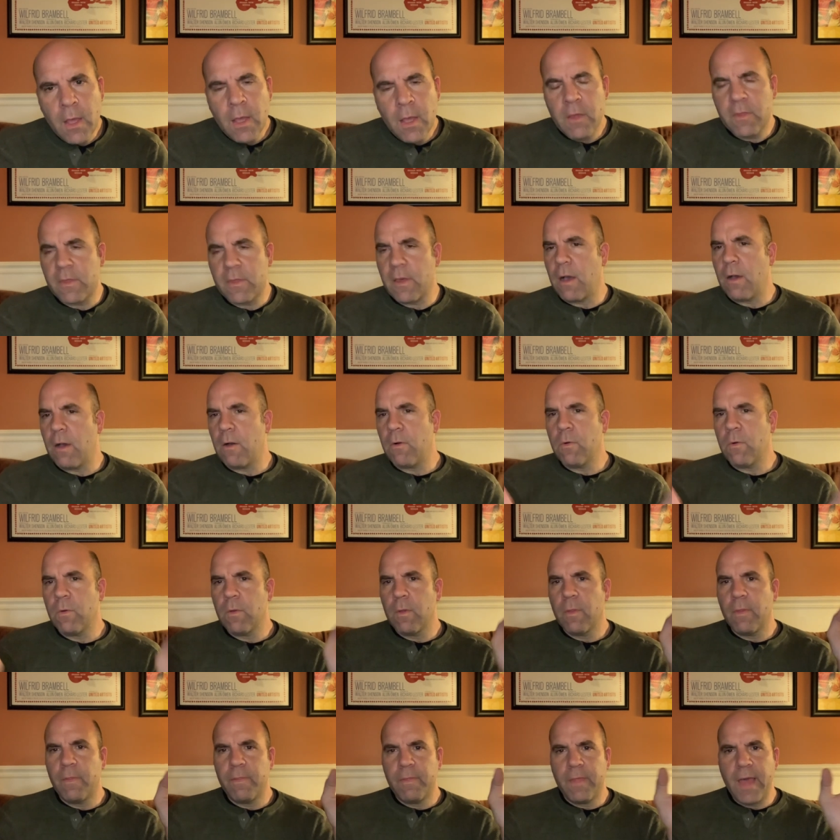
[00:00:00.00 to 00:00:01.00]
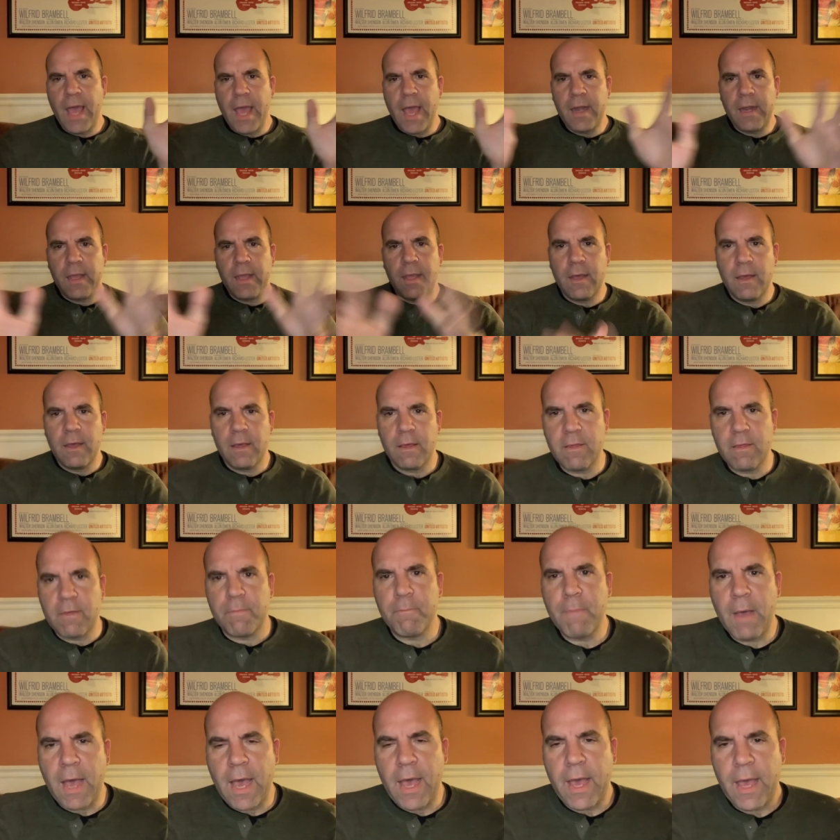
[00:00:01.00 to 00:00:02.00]
So that is
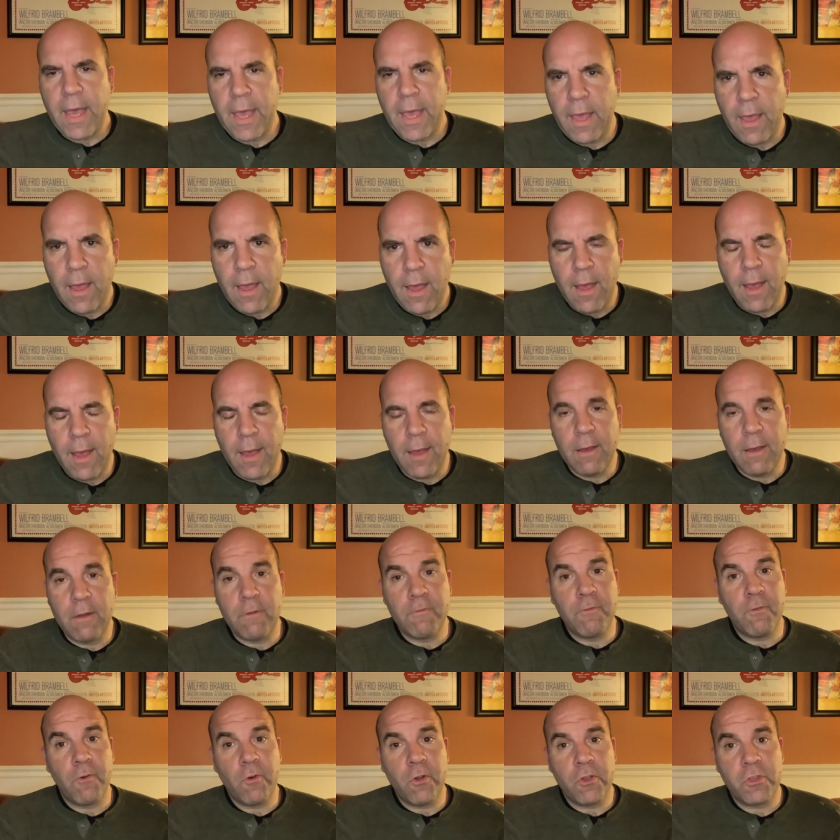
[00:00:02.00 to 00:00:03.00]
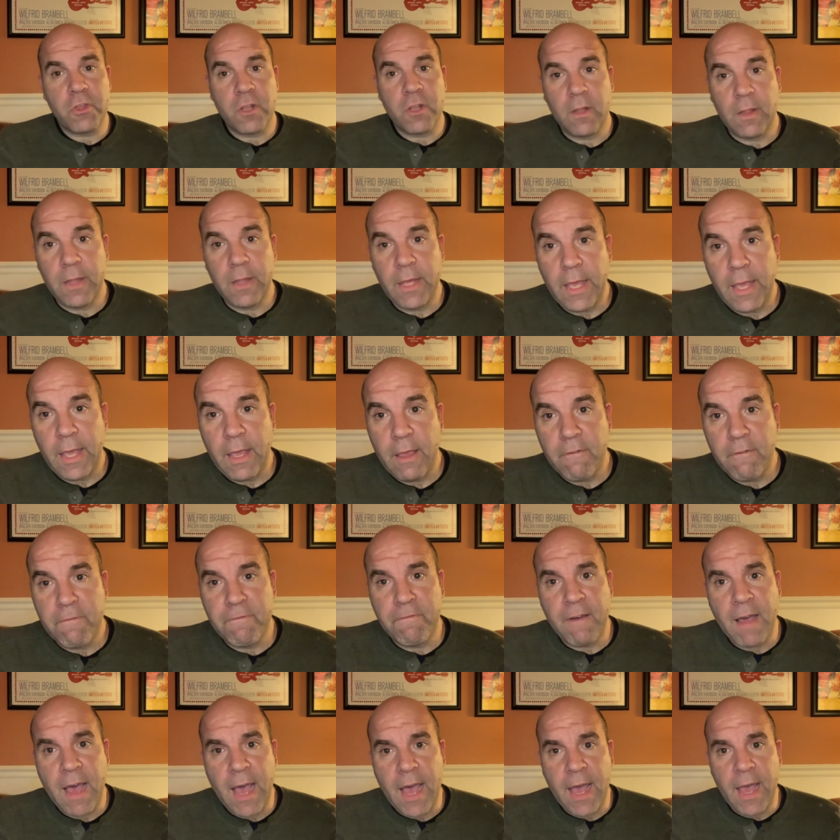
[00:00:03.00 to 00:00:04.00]
my, unfortunately,
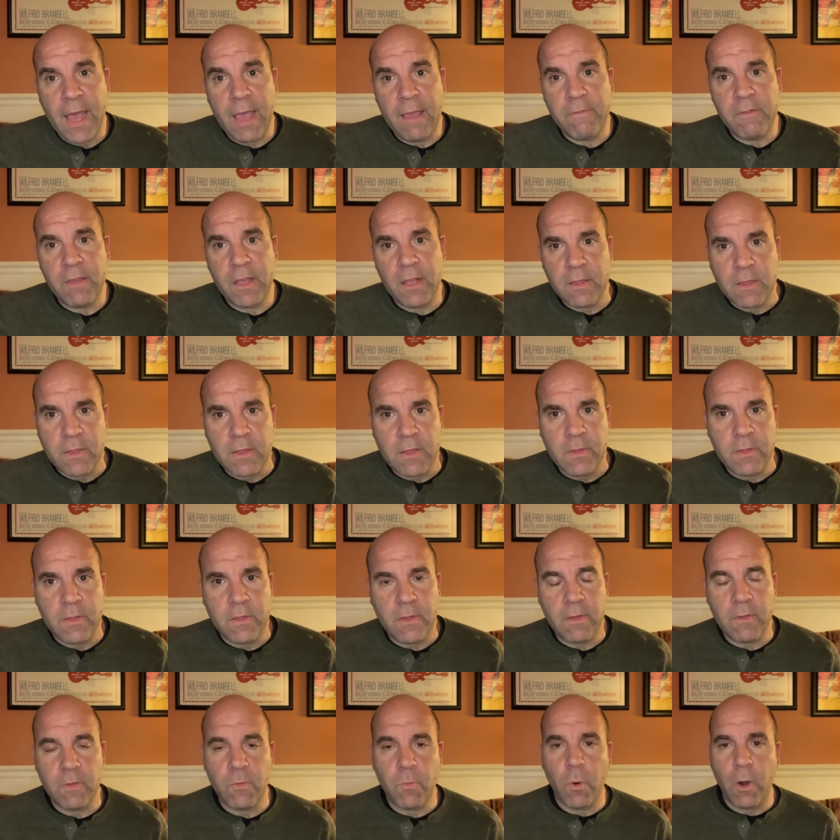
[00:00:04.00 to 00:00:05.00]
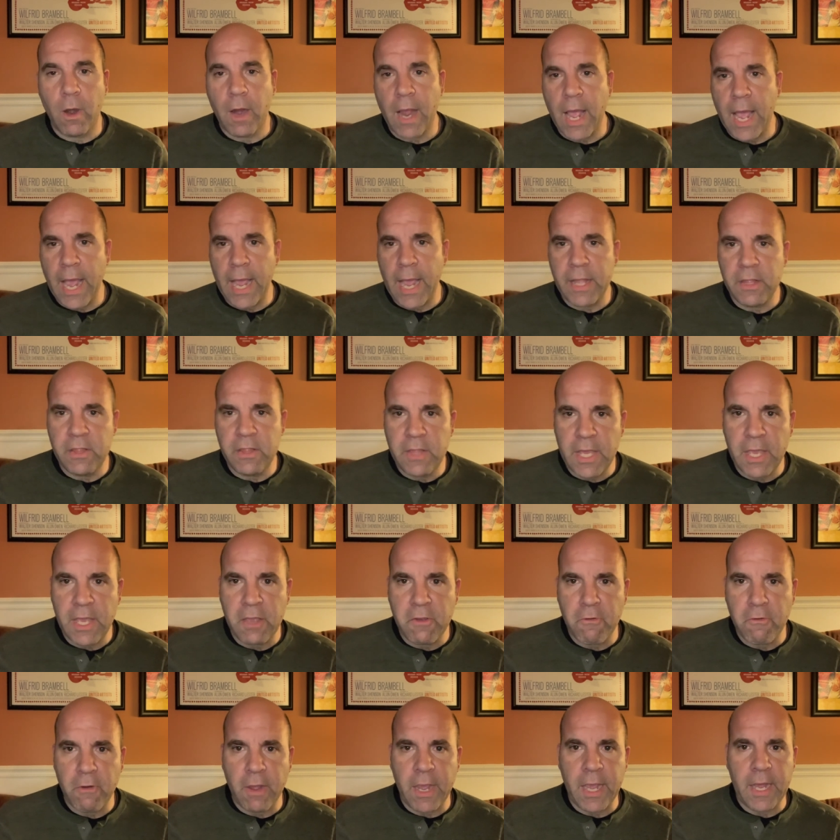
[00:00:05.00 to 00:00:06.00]
five instances where I
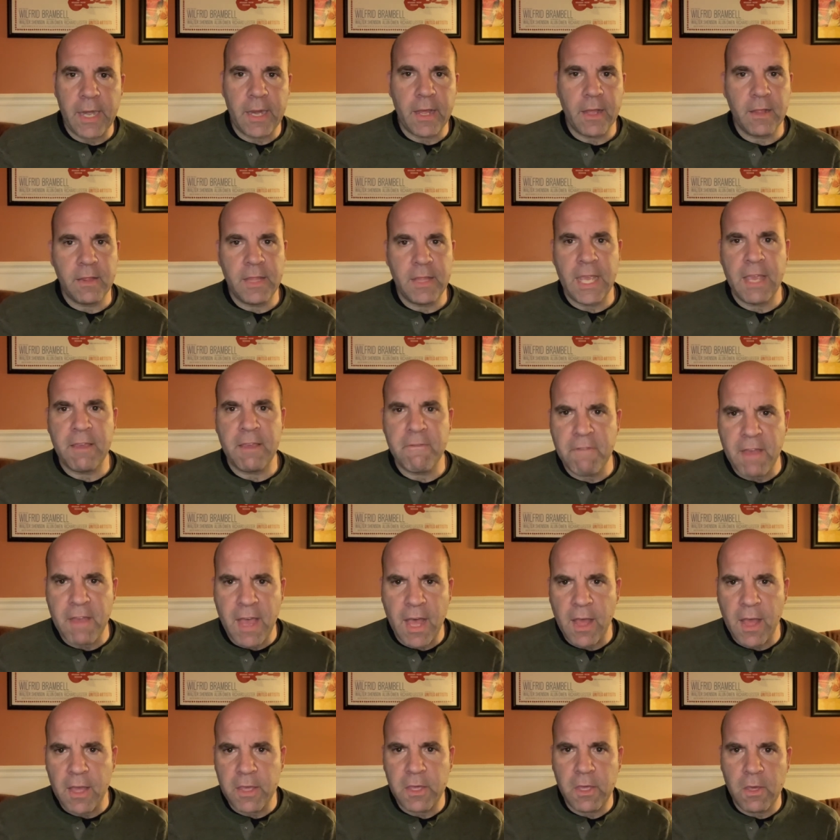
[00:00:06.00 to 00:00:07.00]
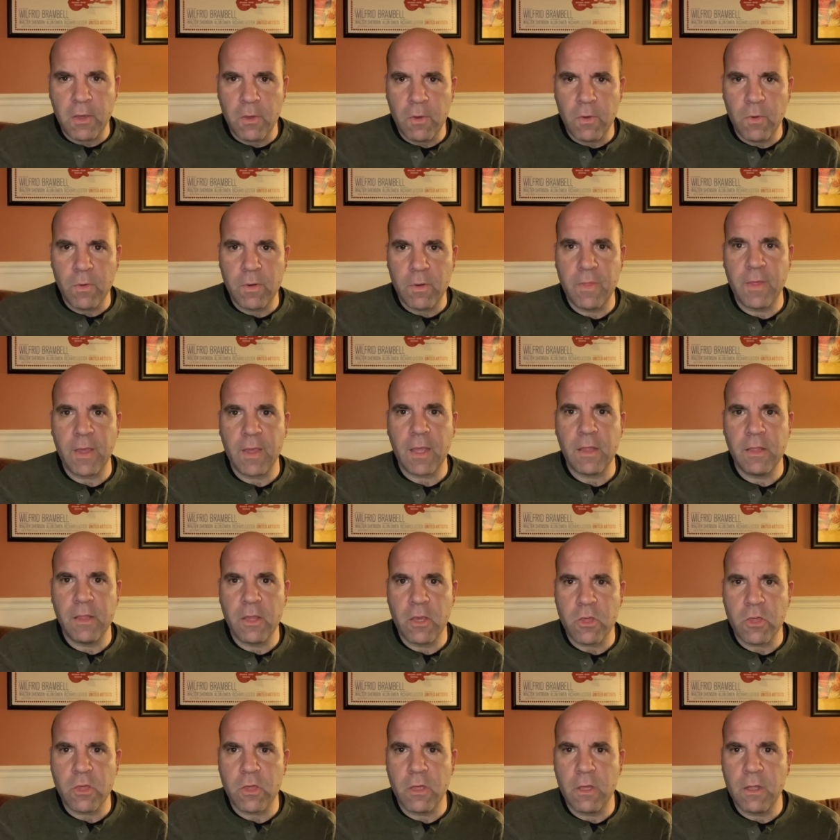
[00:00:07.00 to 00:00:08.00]
devalued the
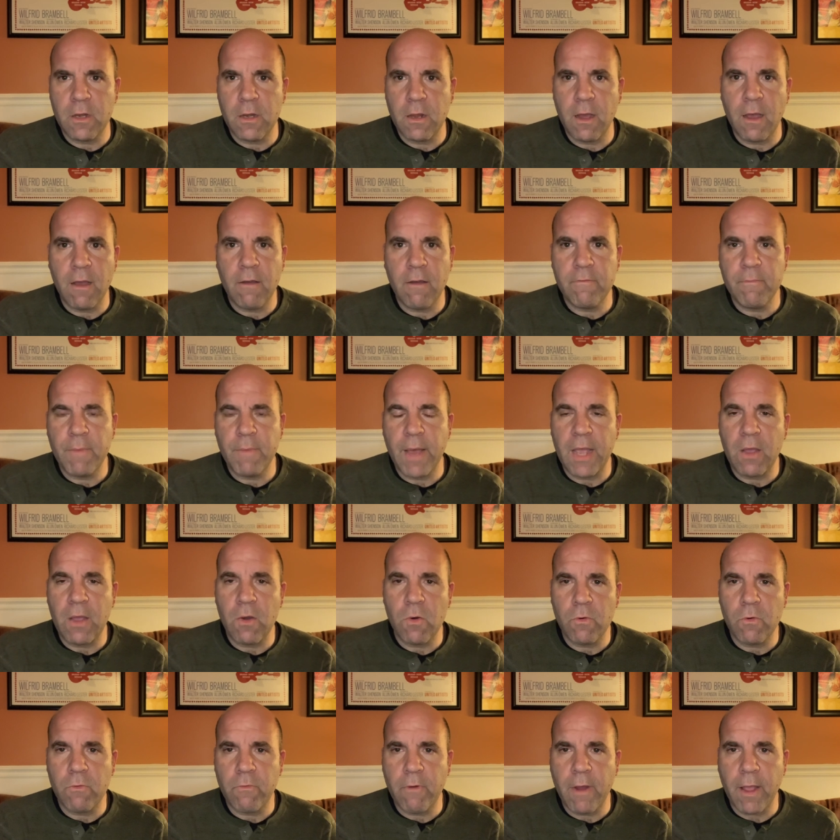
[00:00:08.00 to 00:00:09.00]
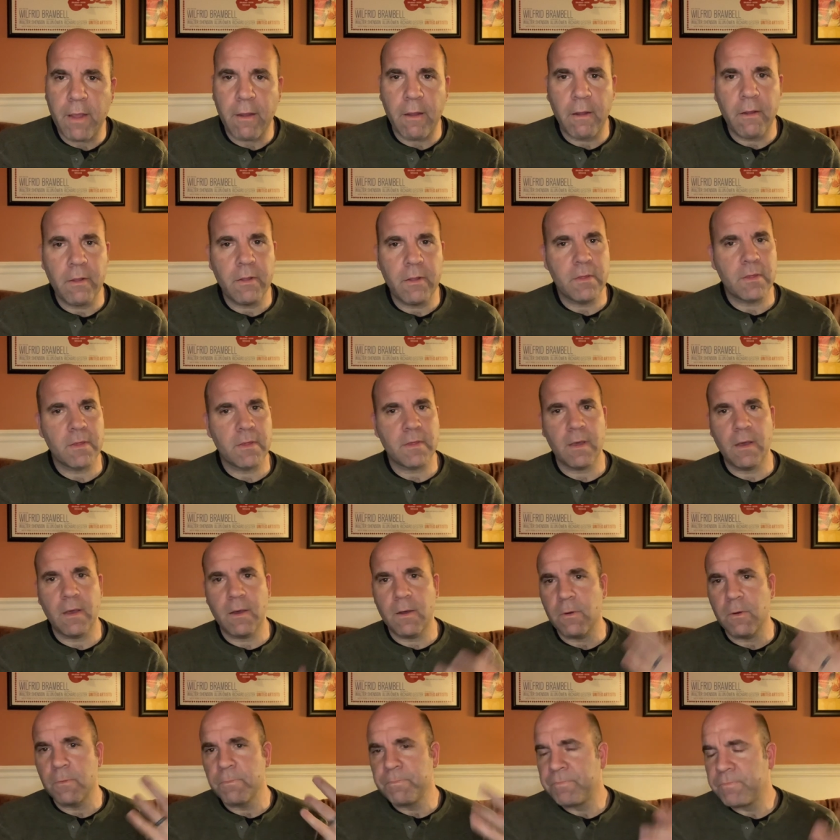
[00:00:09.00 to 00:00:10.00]
condition of my own record.
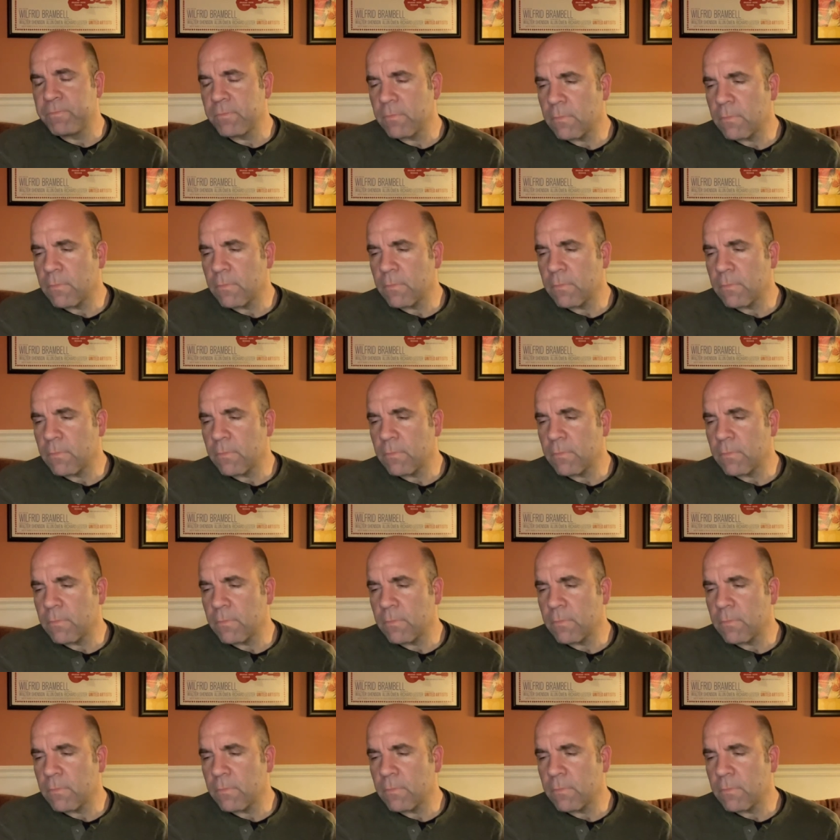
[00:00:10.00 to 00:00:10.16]
So